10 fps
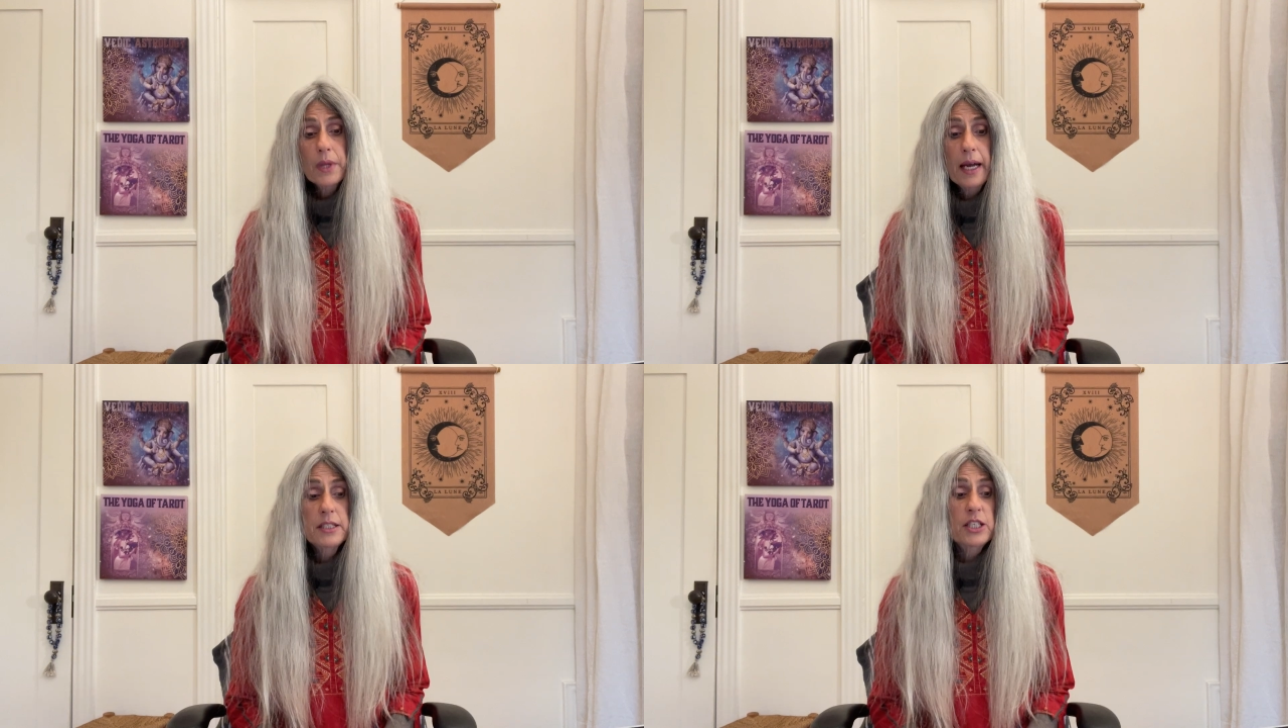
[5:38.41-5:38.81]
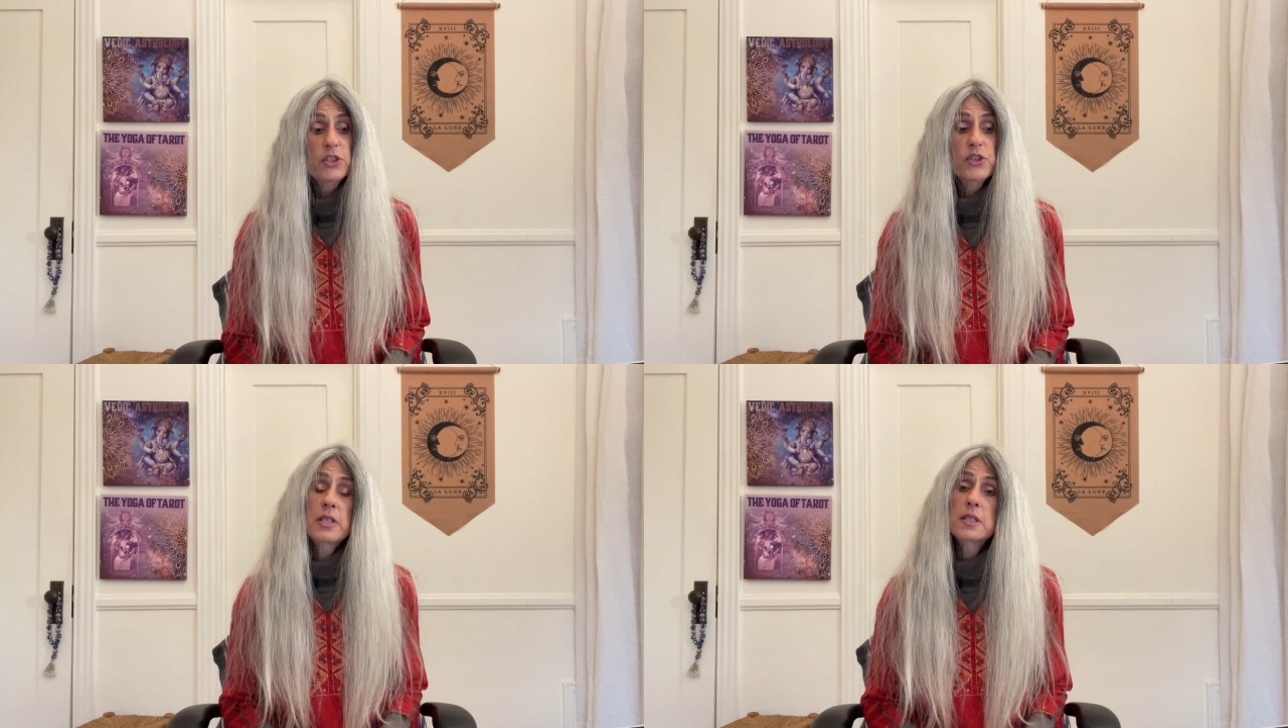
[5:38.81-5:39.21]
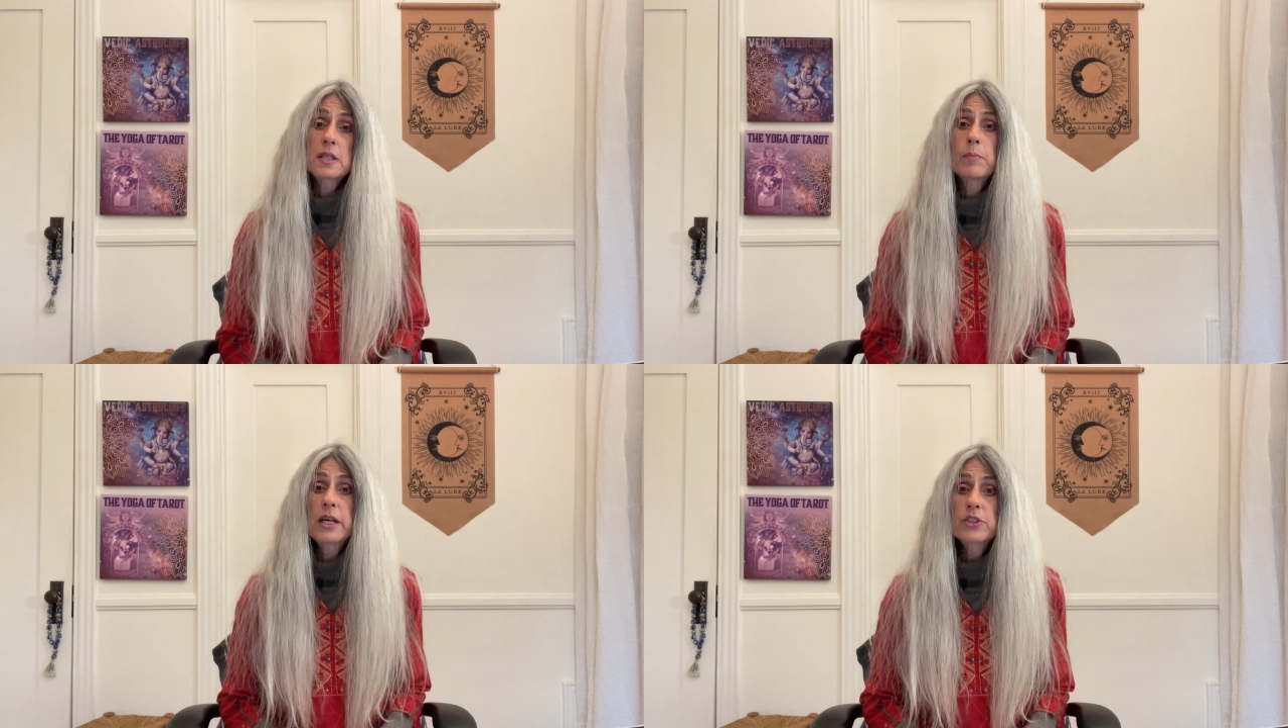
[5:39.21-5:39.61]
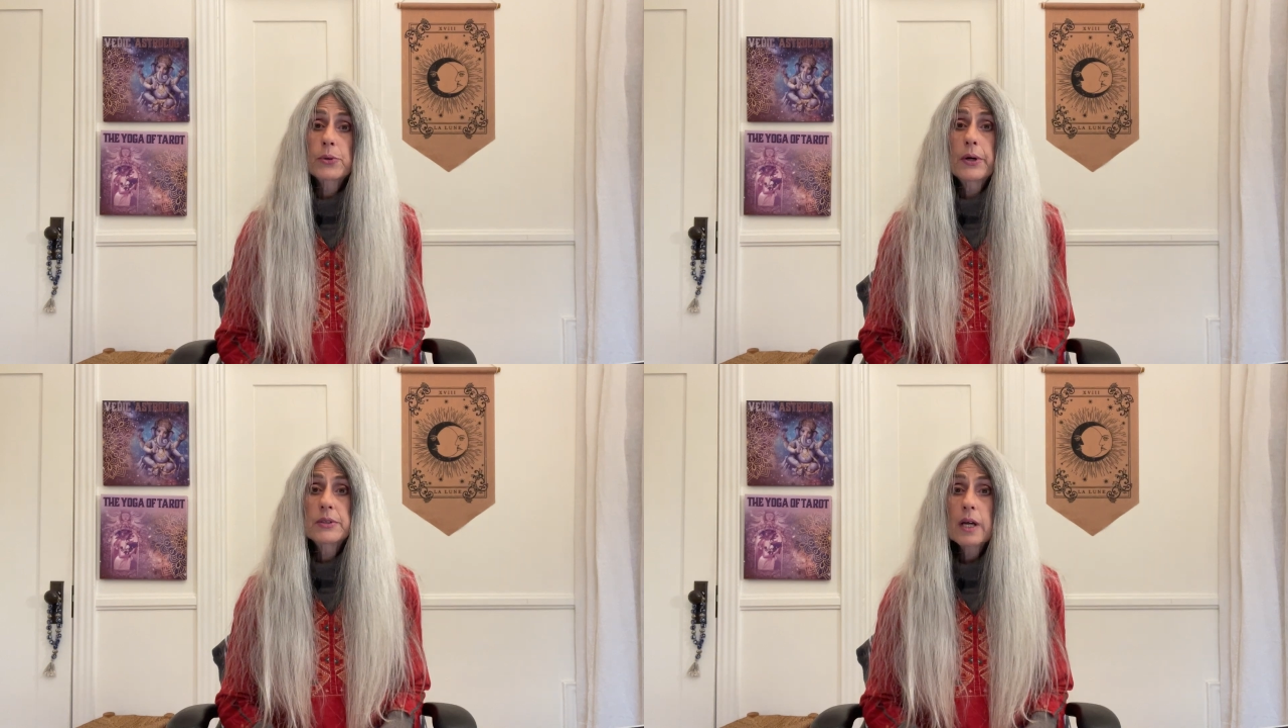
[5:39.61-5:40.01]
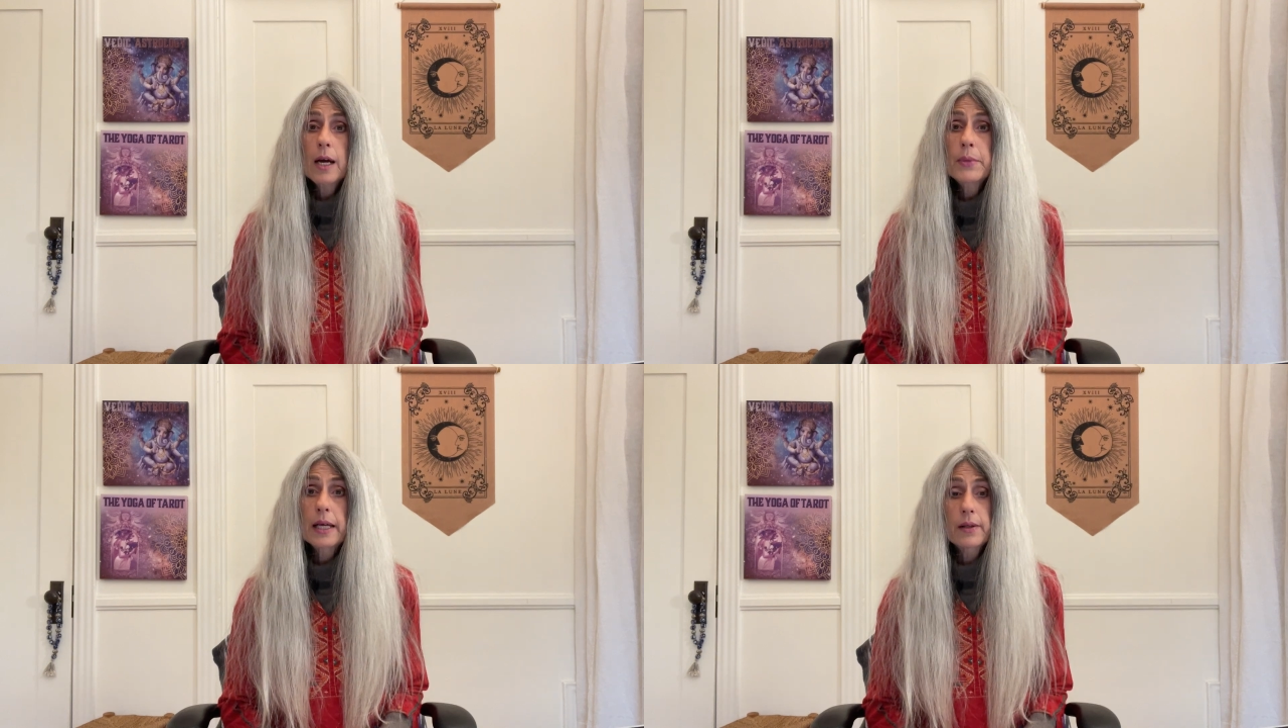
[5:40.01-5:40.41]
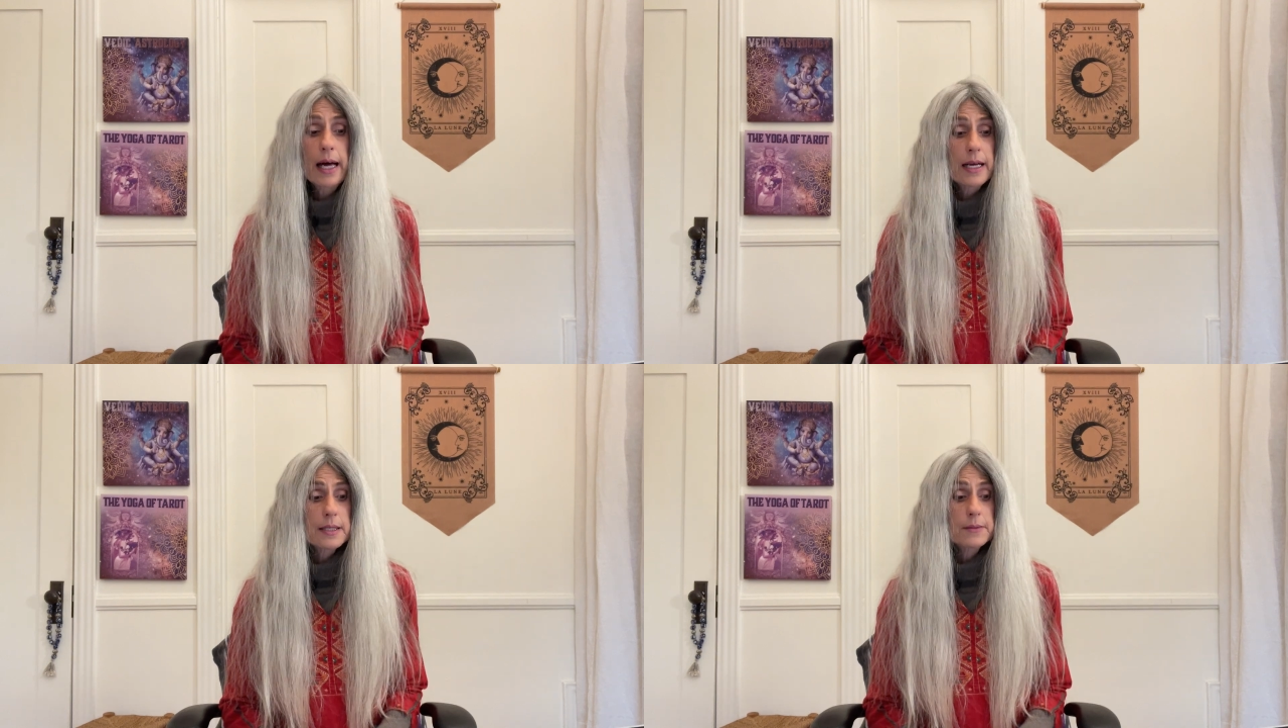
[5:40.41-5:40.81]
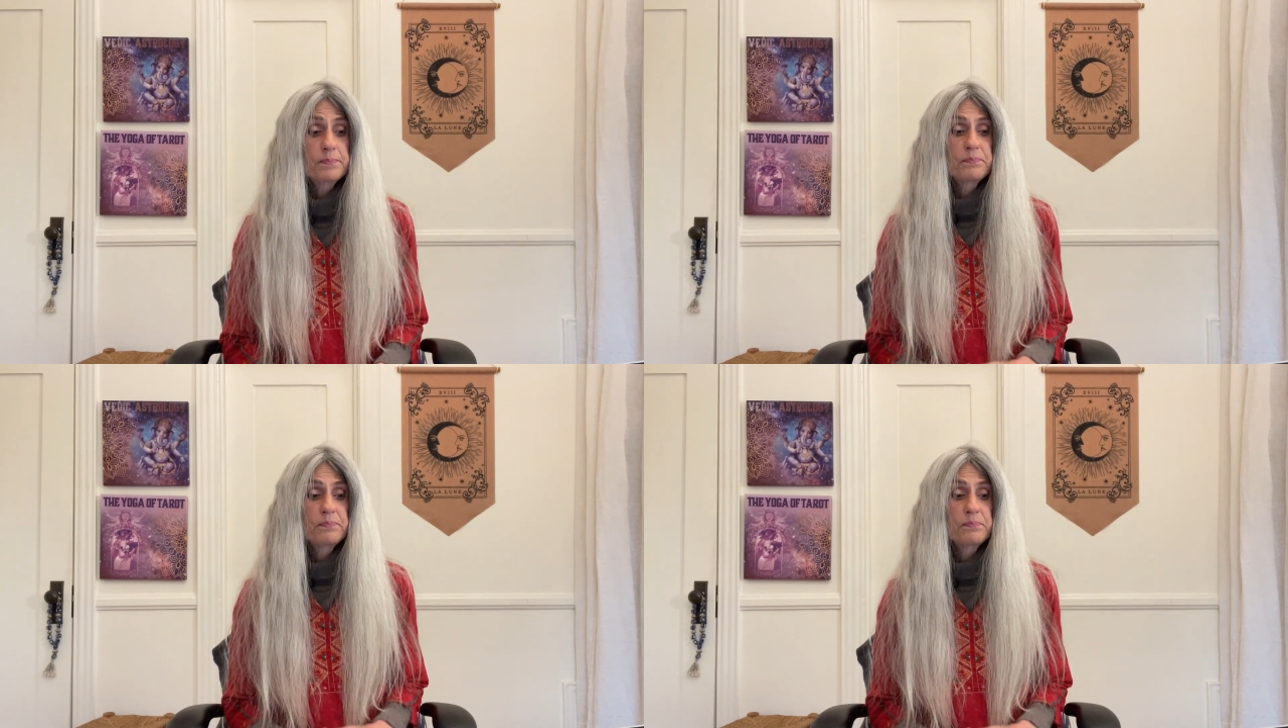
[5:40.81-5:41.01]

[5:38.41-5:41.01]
I teach this in my Tarot timing class.